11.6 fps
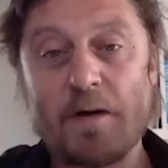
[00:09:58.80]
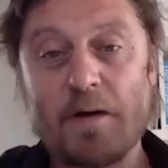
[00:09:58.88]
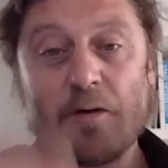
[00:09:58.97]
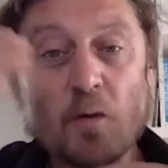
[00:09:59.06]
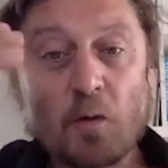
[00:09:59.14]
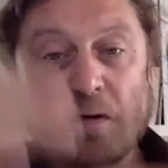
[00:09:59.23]

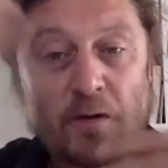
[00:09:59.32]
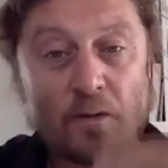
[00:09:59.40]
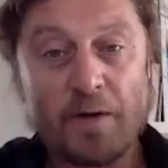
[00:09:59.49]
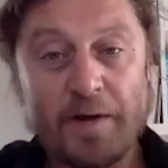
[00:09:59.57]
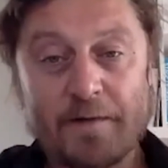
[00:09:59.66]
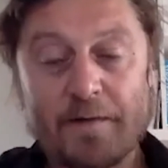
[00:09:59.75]
urban
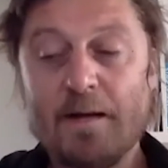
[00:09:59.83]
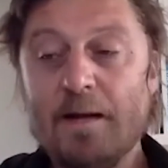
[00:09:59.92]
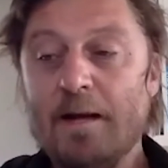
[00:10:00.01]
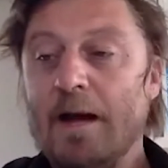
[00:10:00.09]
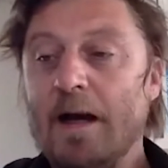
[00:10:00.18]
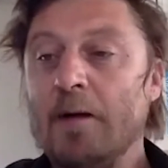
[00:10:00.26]
grid,
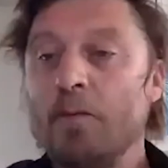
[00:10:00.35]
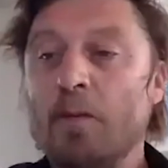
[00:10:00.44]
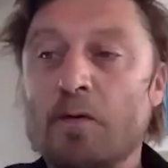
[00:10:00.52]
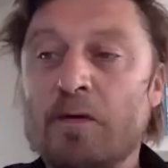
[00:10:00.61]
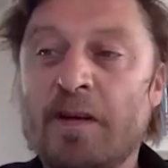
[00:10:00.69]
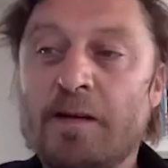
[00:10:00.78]
and we
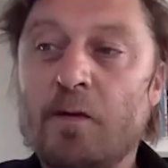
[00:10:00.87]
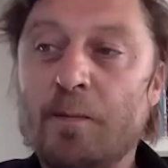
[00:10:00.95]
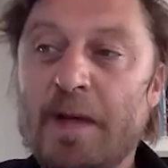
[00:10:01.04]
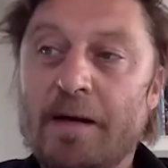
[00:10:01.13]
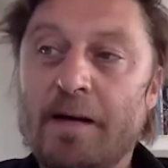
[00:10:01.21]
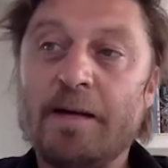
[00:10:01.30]
wanted to
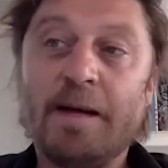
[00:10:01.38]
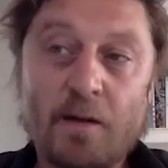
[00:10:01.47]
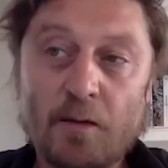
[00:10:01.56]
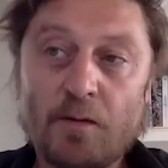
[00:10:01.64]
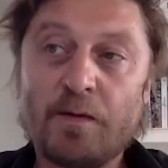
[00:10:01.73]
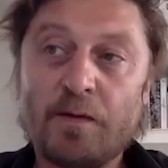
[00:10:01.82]
make an
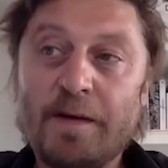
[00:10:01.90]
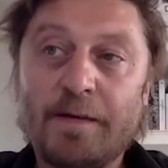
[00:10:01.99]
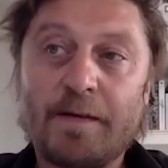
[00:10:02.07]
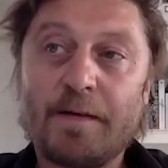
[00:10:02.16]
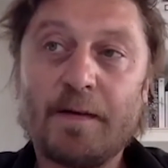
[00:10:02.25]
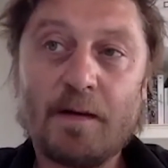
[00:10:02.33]
echo to
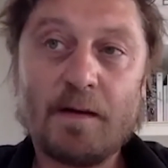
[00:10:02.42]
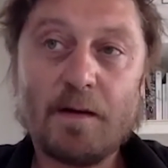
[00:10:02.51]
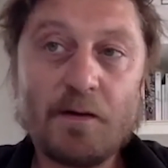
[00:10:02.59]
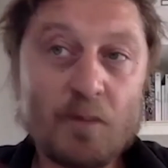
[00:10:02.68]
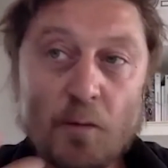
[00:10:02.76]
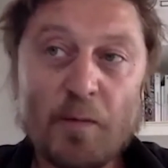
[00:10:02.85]
this
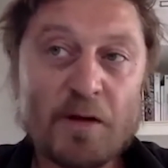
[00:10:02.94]
urban